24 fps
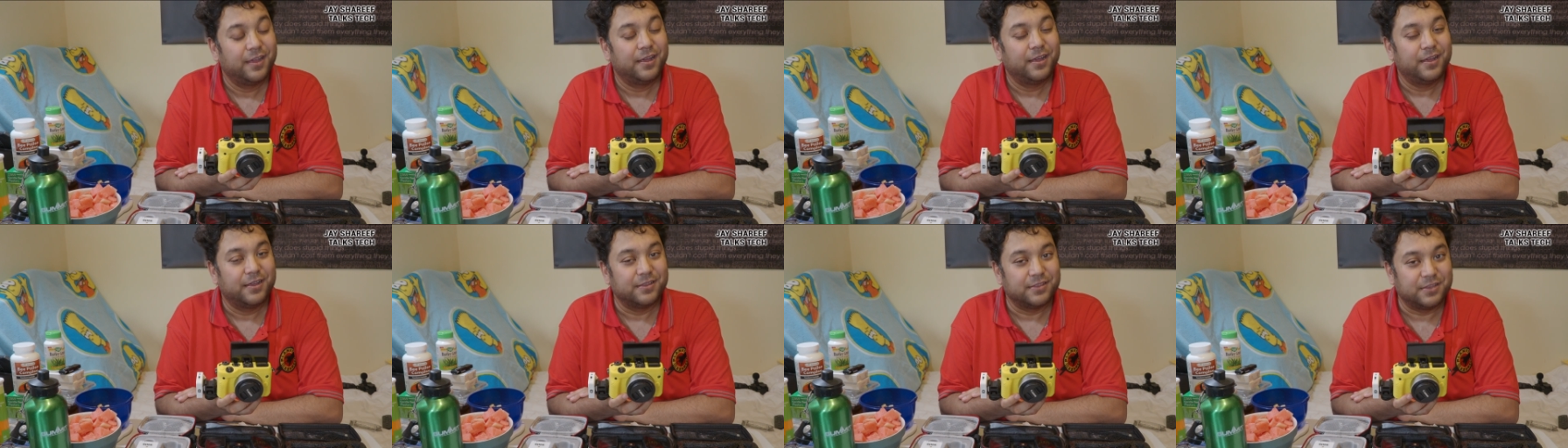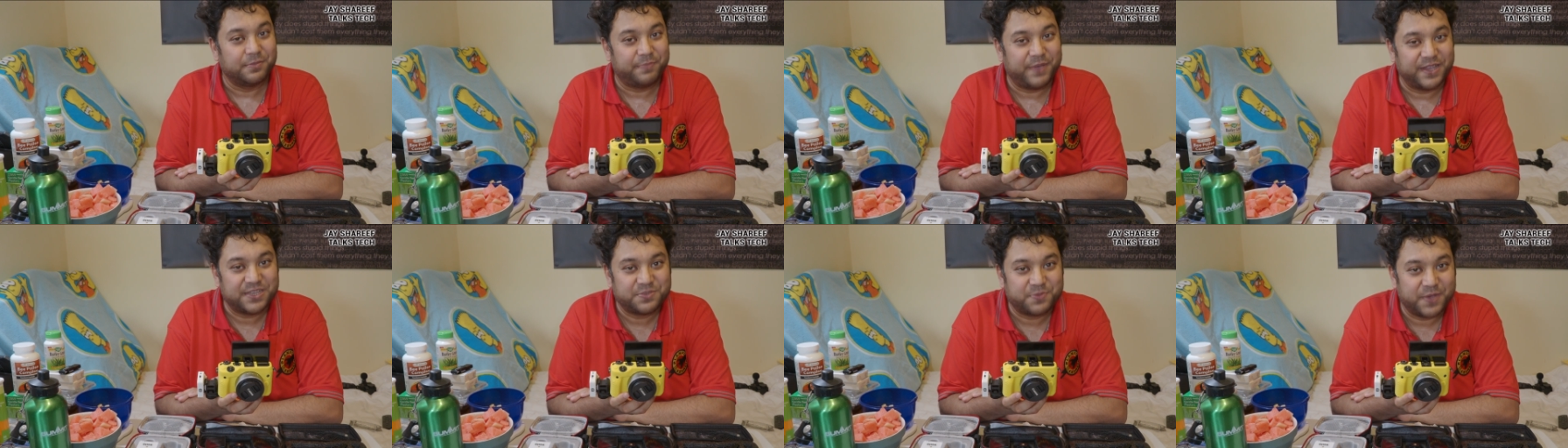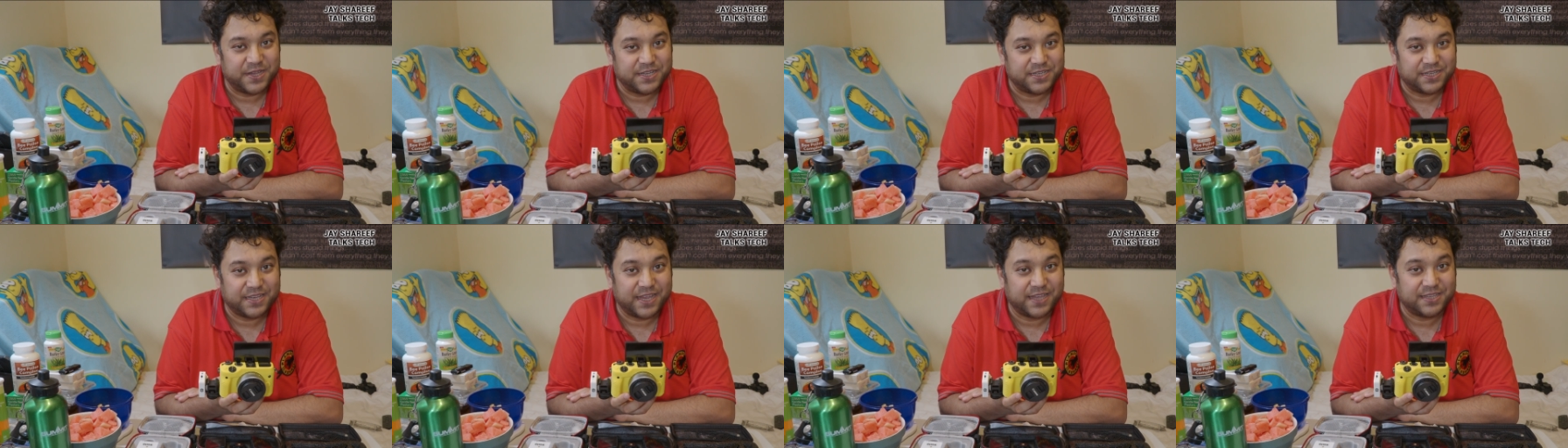the best way
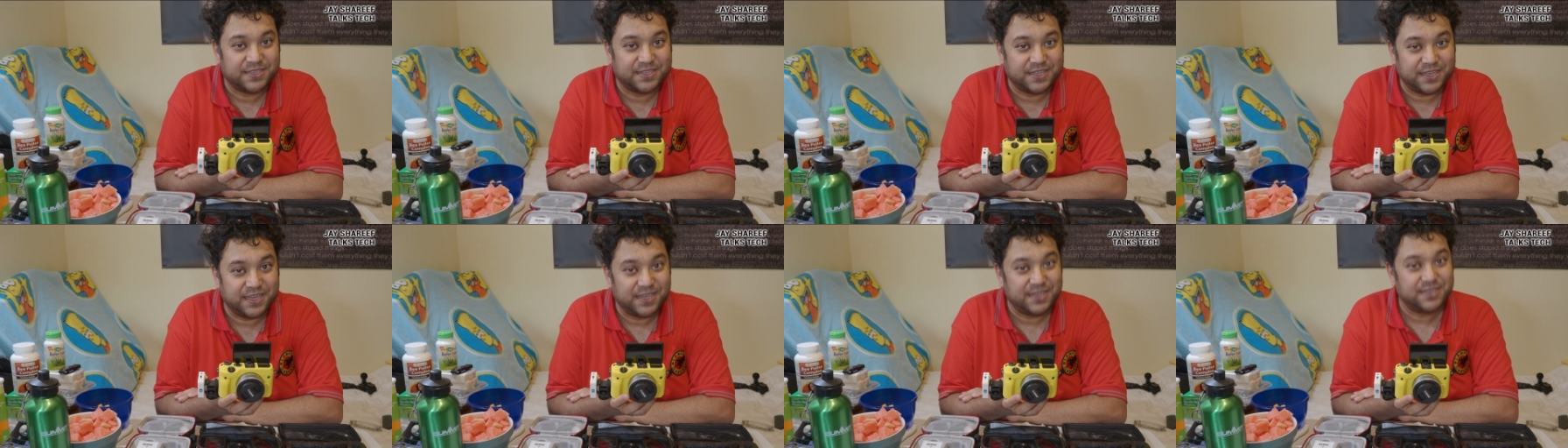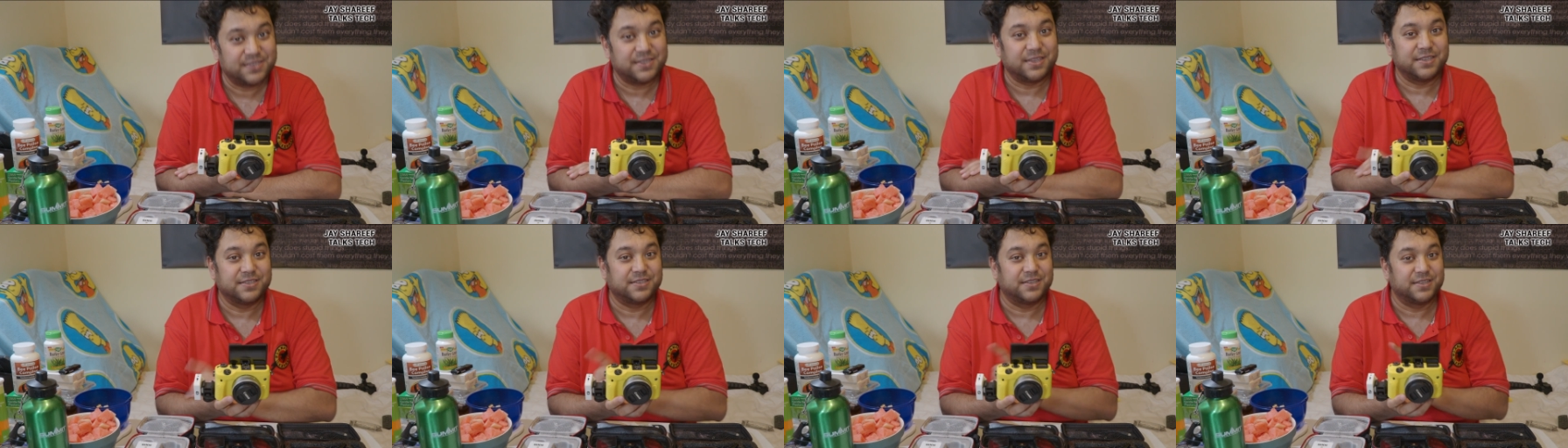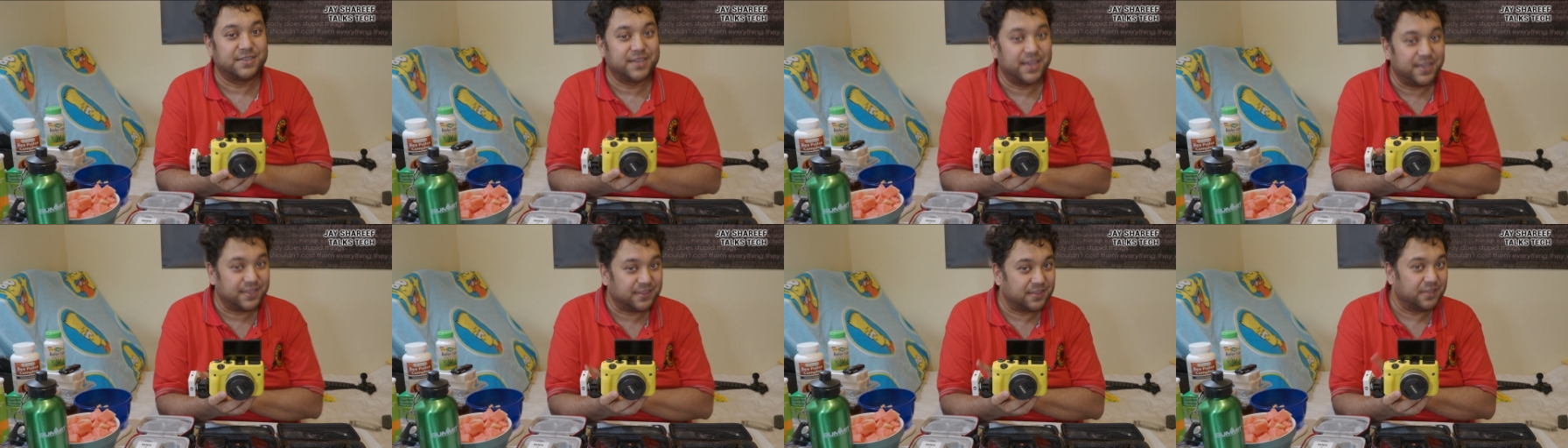to test these is to
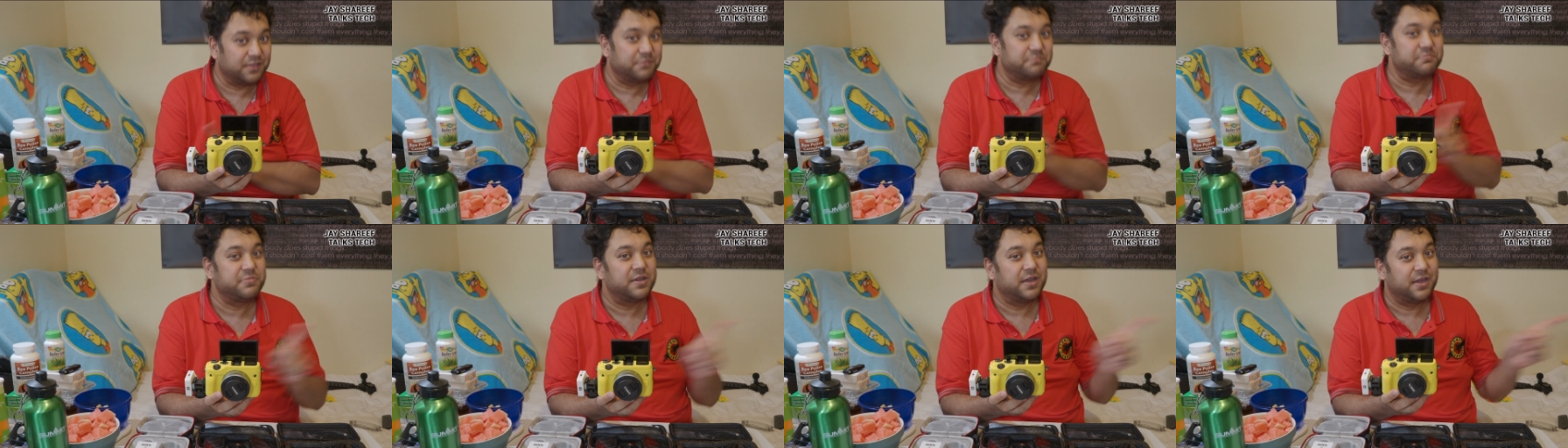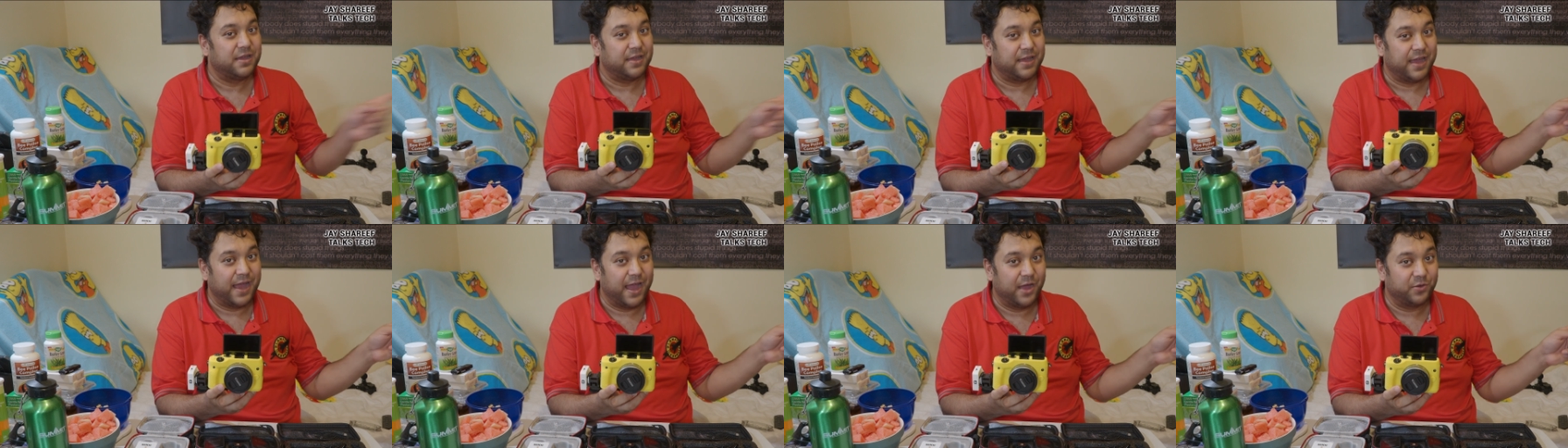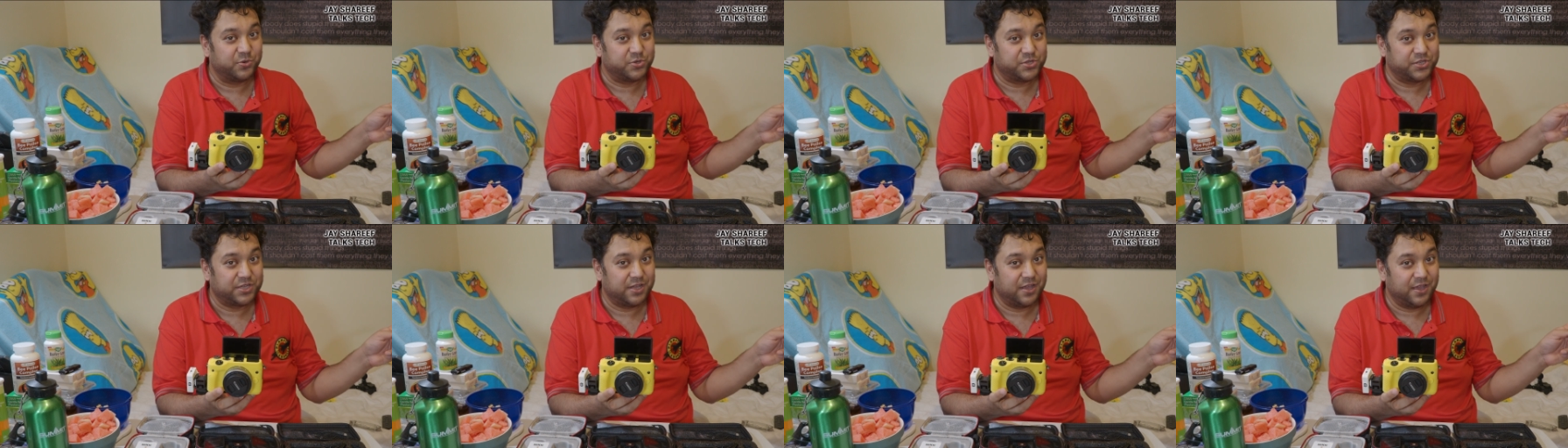take them
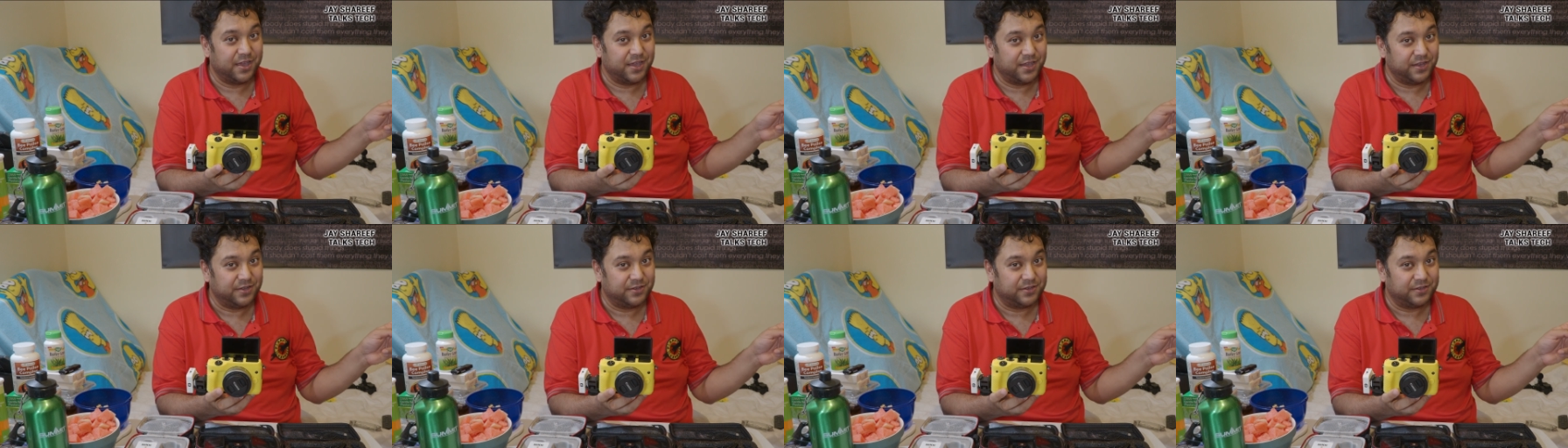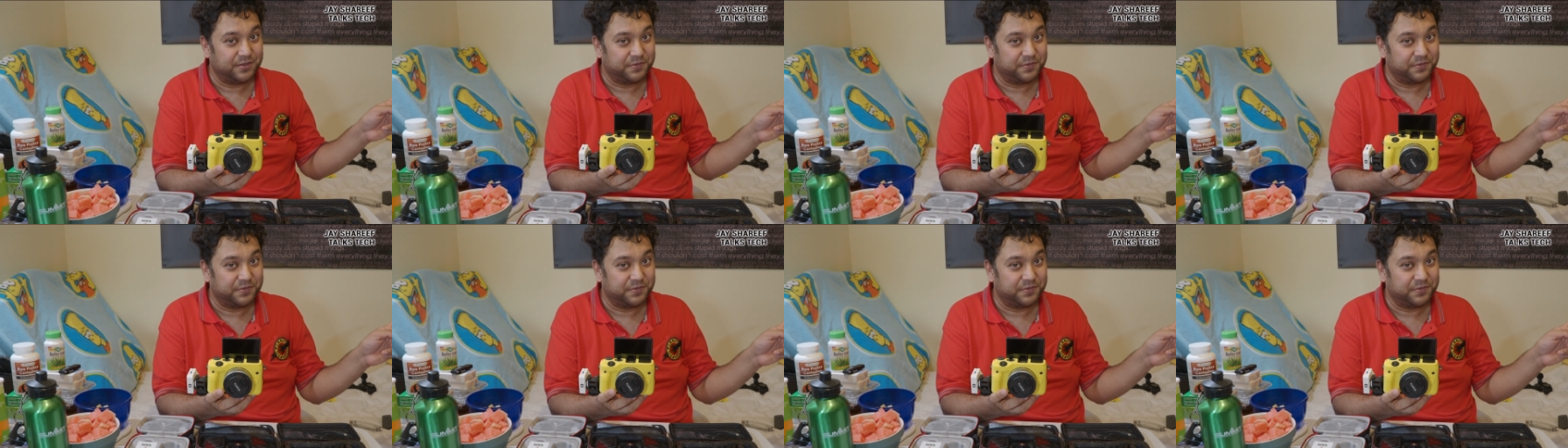outside.